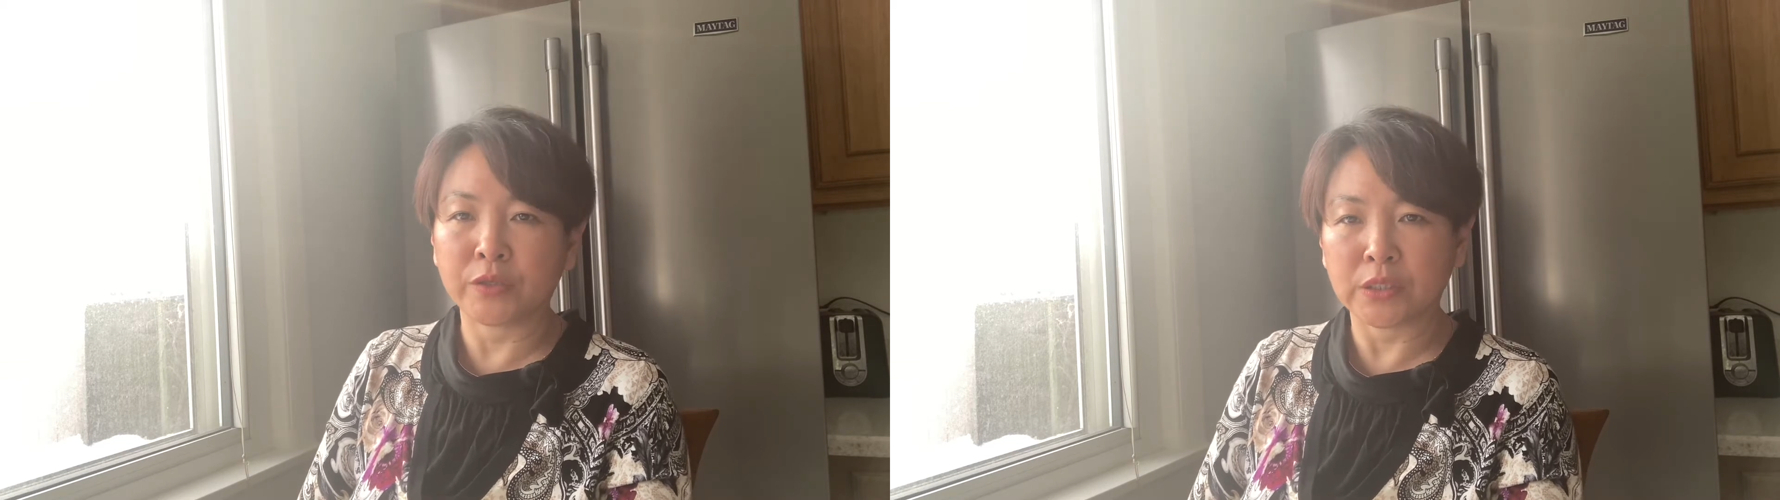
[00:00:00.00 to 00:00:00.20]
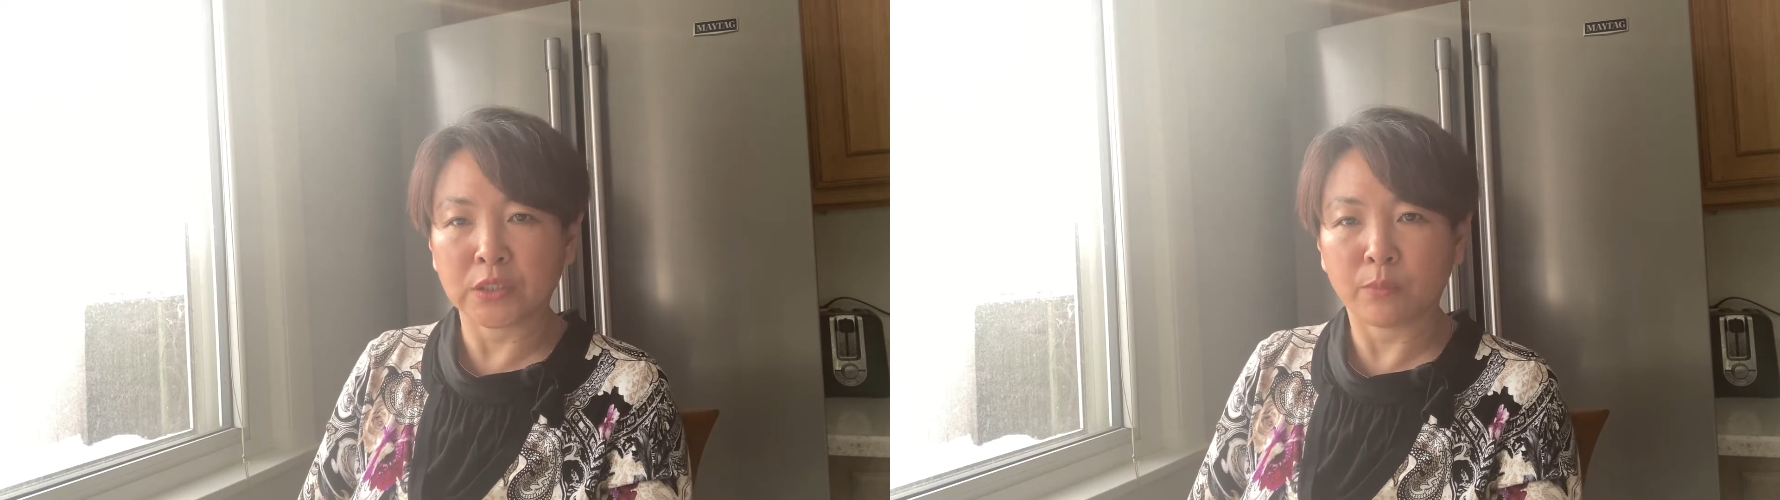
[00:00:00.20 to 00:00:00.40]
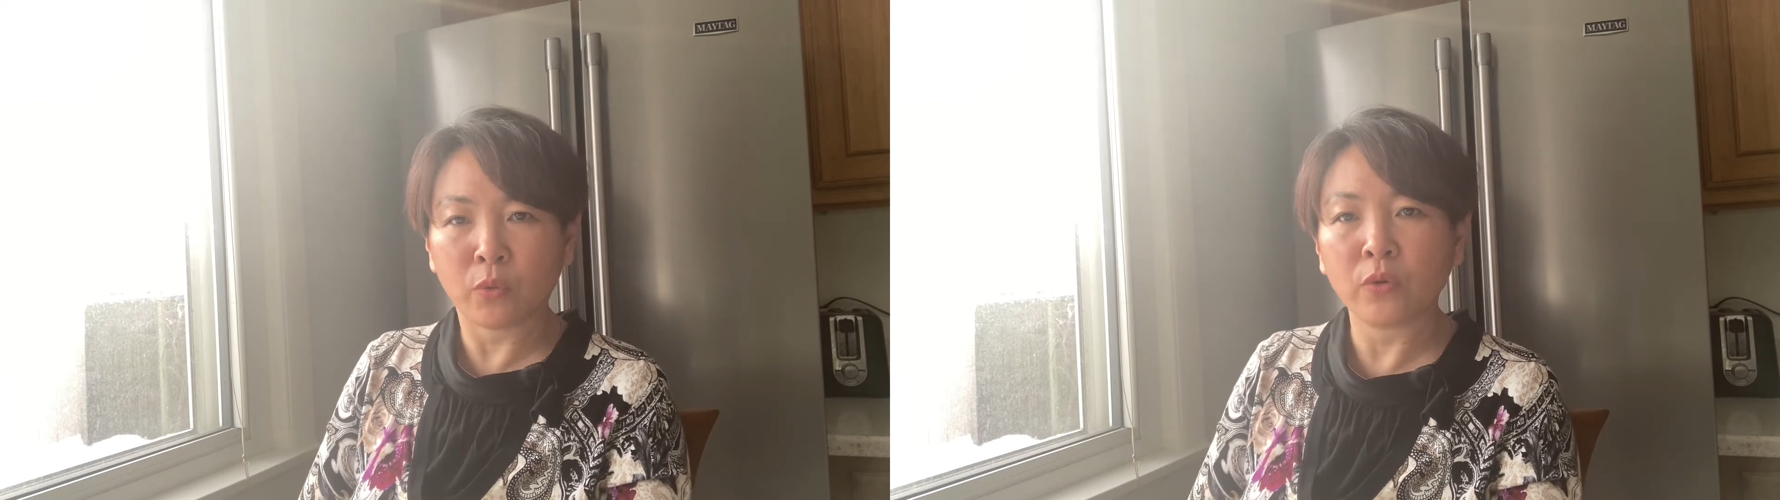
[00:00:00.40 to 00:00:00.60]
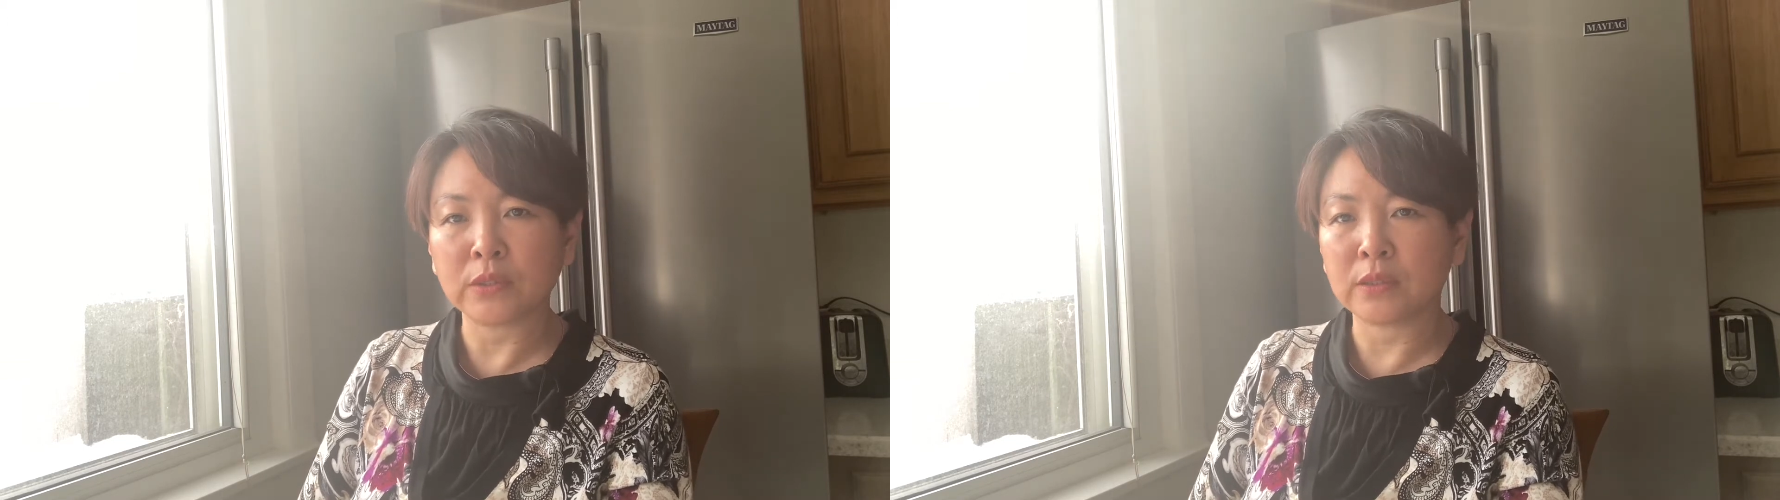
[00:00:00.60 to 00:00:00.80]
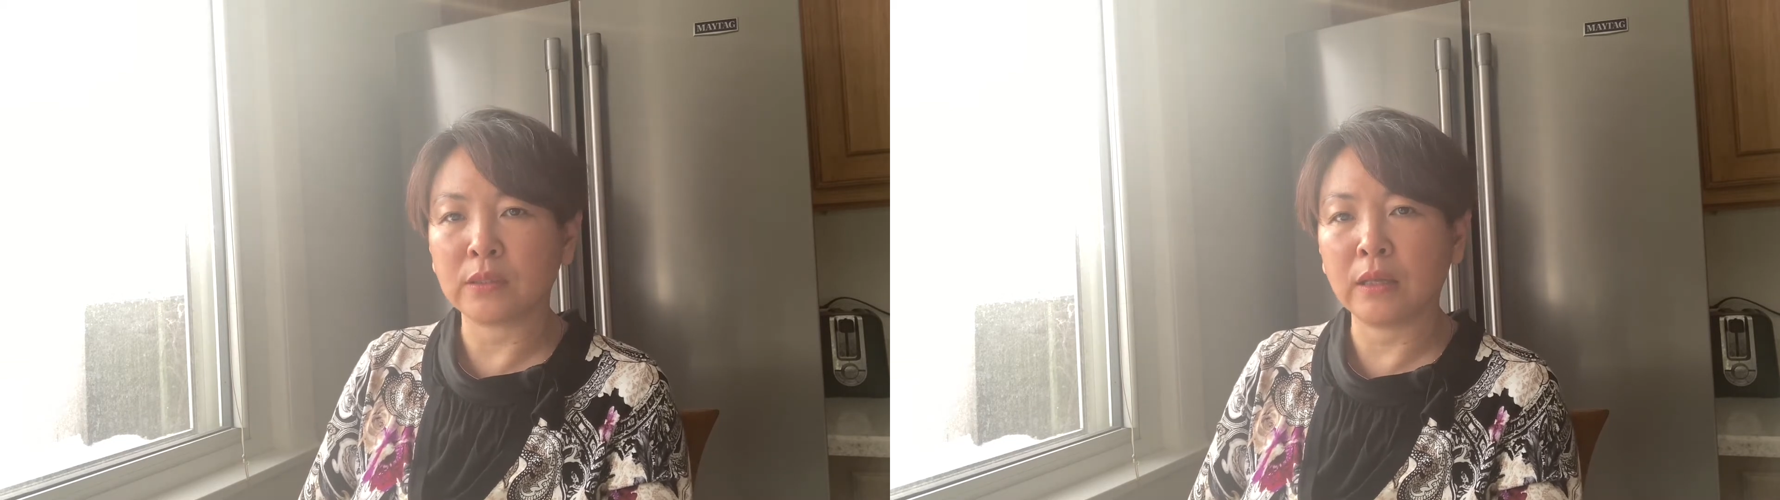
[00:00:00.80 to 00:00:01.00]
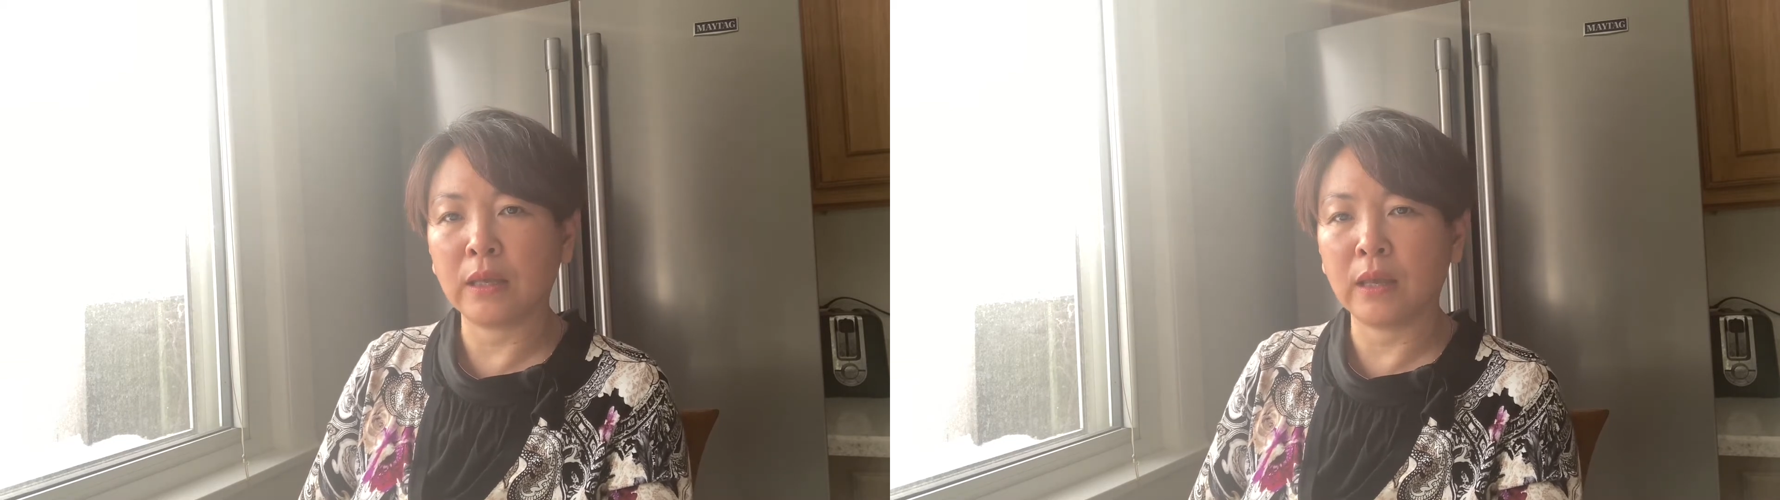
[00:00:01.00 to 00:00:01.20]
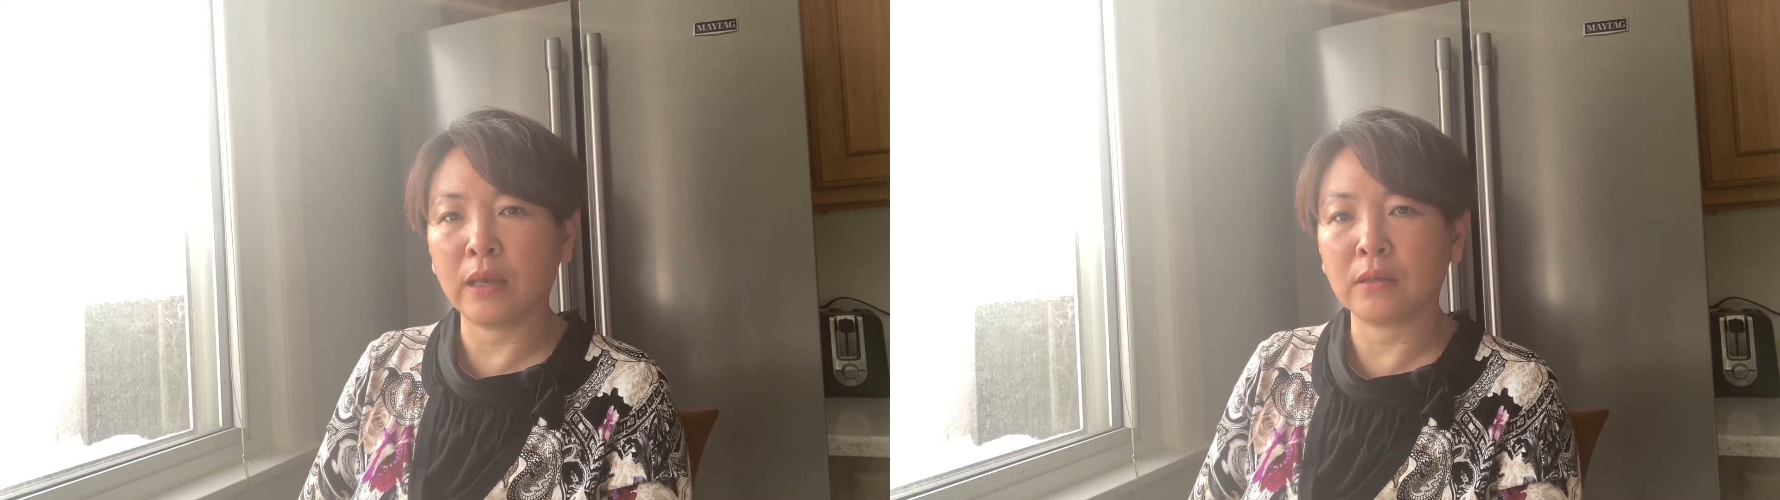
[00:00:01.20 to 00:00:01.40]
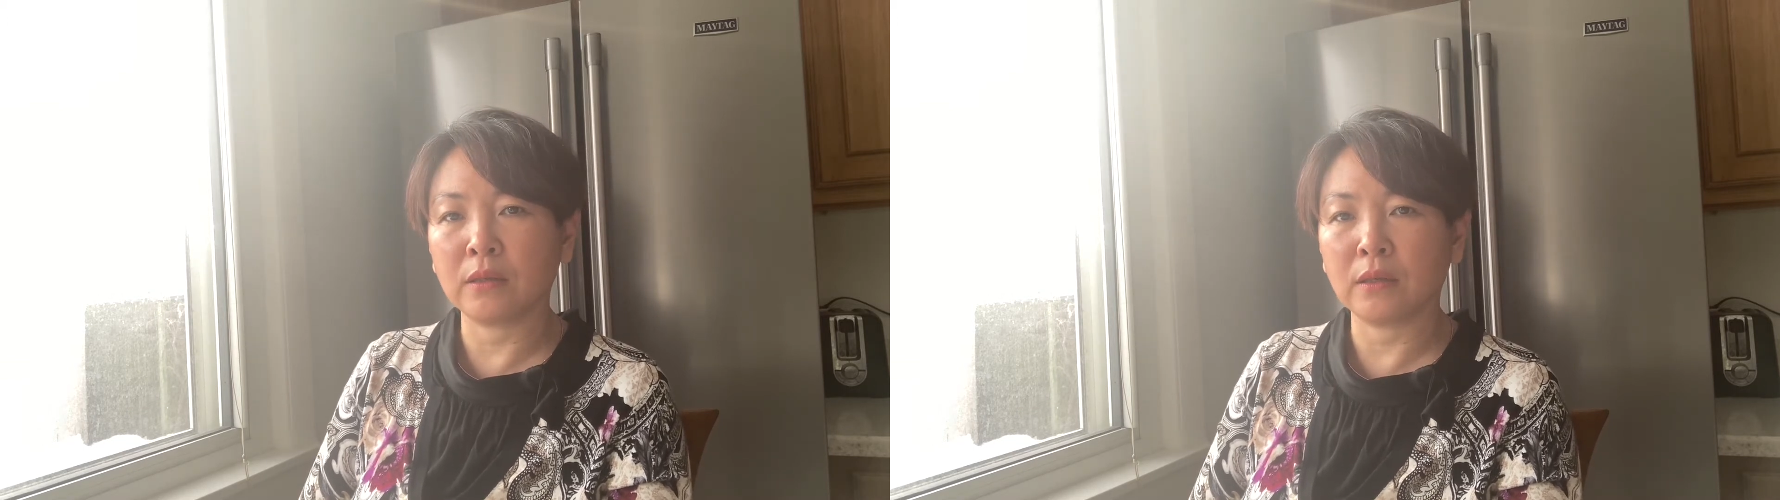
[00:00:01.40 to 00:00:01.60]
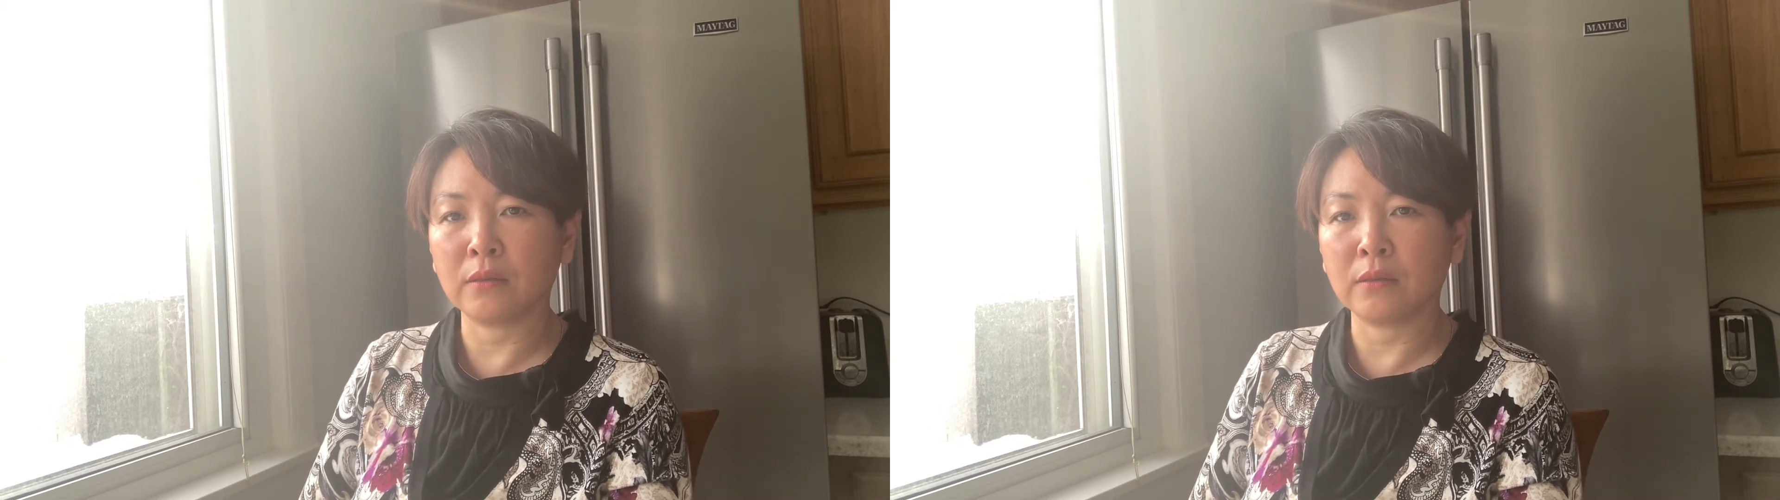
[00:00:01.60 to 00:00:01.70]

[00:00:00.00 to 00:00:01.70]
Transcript: disappointed and